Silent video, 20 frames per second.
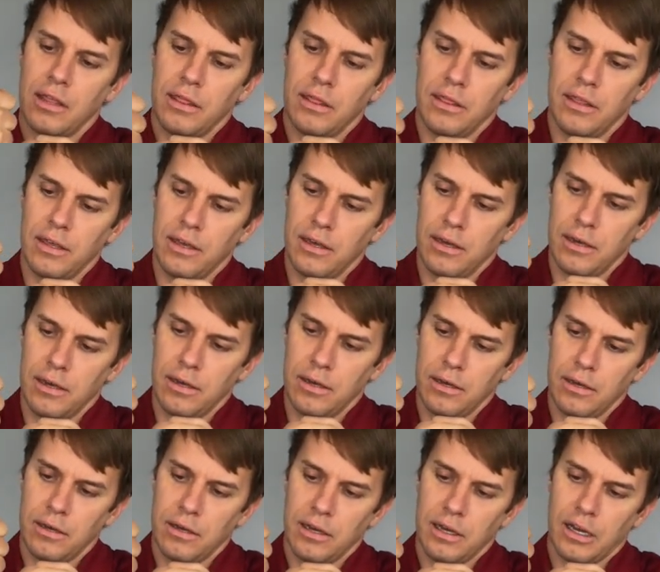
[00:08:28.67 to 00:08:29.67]
the
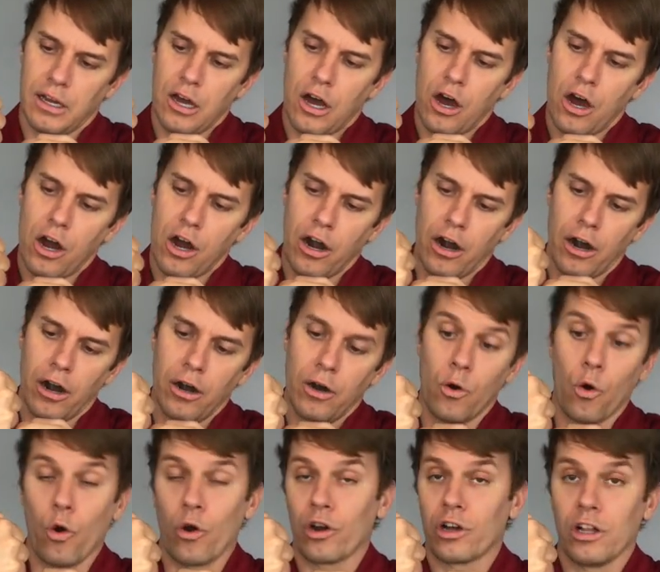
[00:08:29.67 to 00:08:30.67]
car
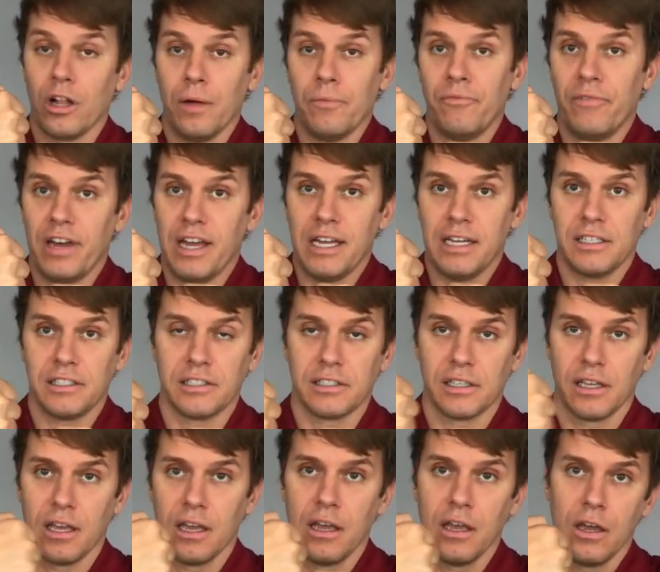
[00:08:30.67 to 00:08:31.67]
or club face
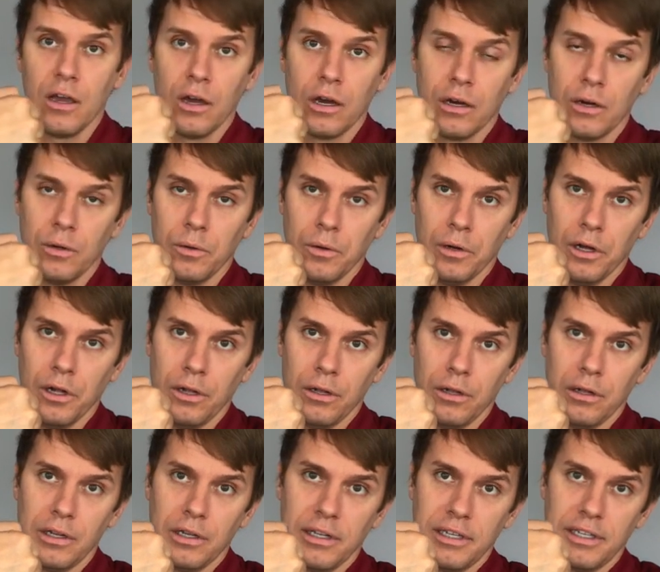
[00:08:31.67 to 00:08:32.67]

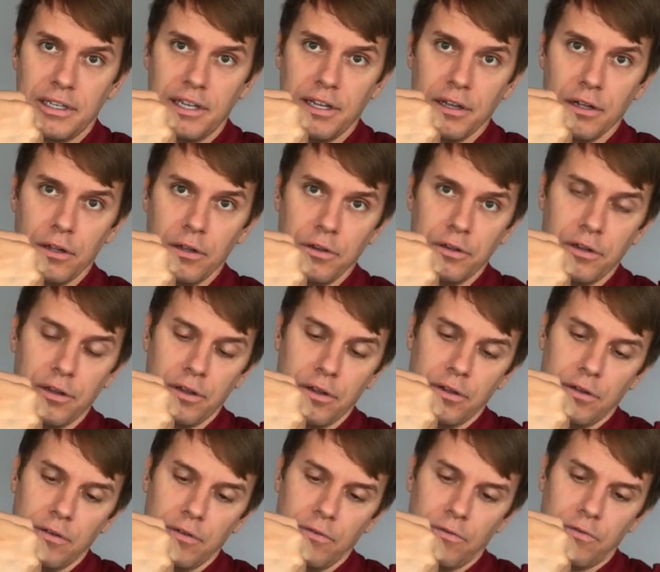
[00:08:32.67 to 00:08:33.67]
will tilt
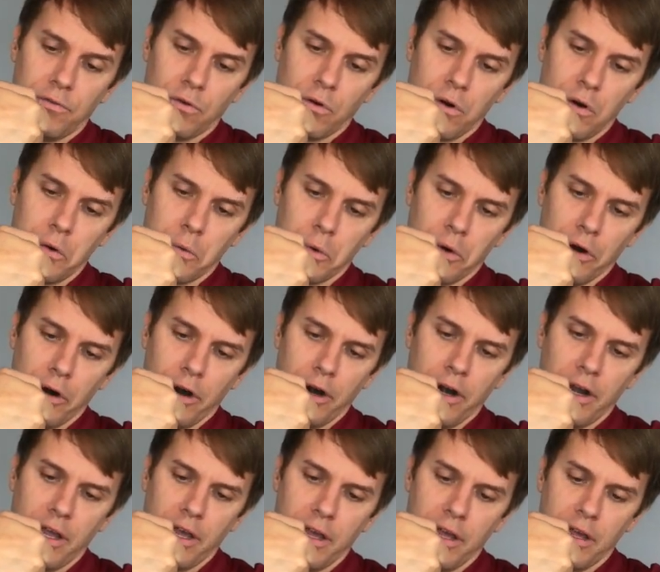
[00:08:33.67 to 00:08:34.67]

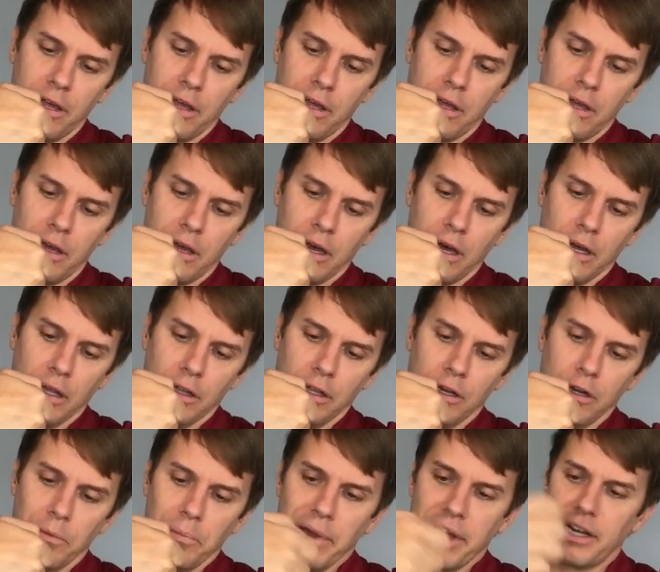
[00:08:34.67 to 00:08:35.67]
forward a
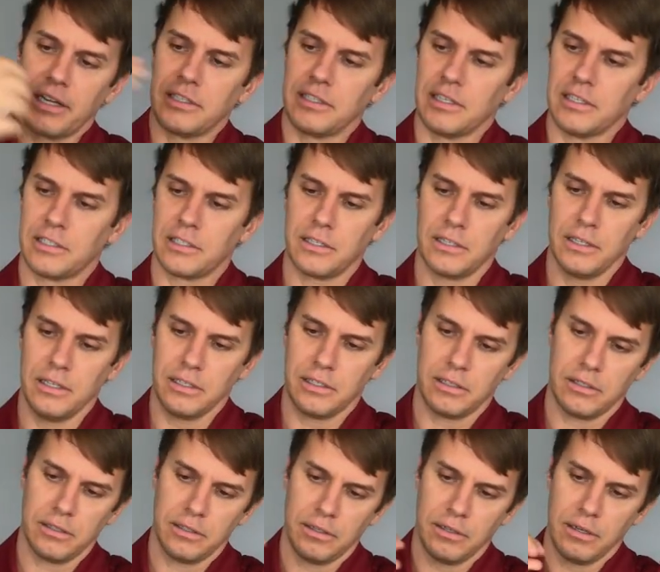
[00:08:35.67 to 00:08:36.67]
little bit, because
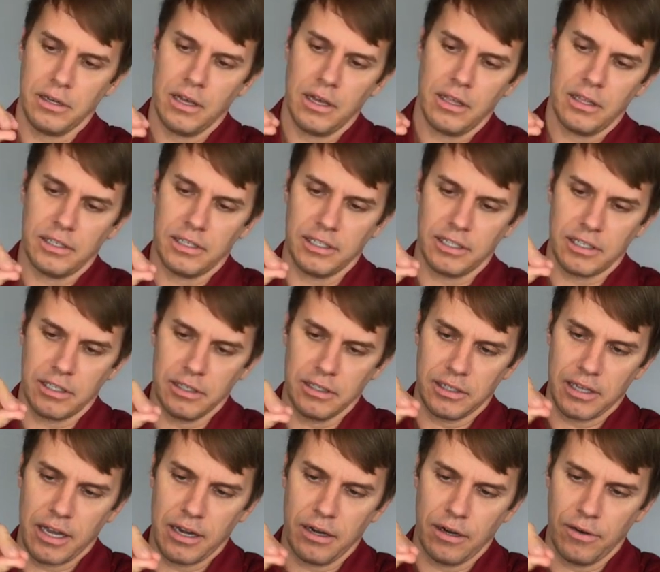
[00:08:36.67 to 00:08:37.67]
since the
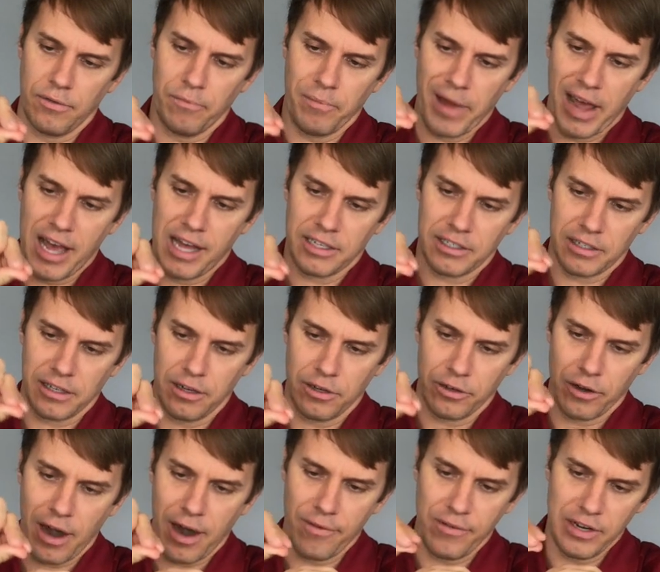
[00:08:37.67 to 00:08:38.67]
center of mass, center
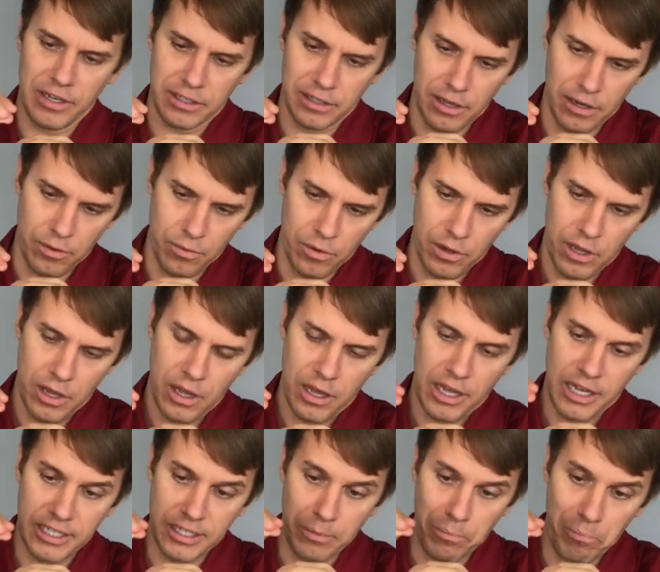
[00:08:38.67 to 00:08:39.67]
of gravity
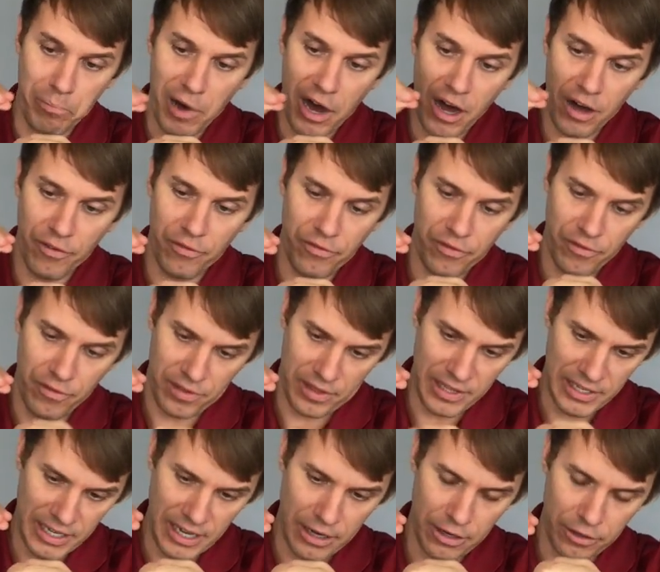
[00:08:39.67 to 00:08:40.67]
is above
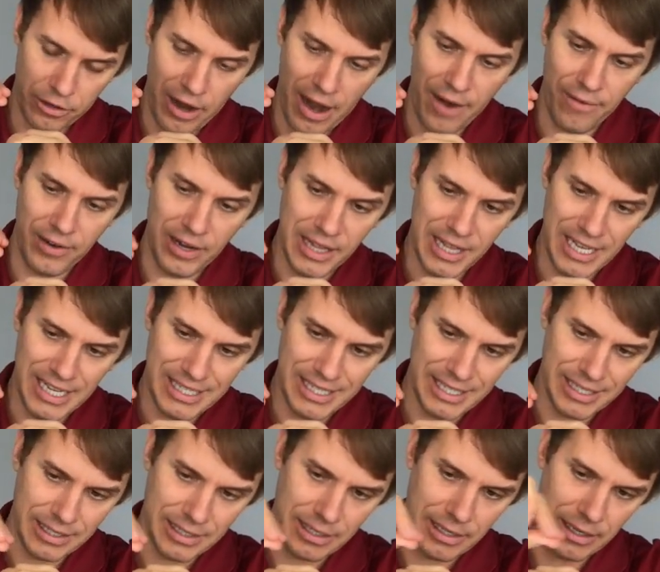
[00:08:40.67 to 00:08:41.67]
the center of gravity,
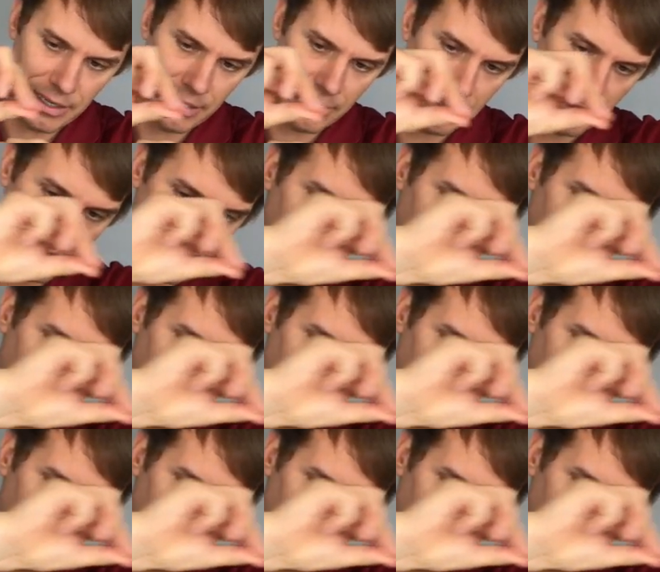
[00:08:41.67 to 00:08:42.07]
it's going to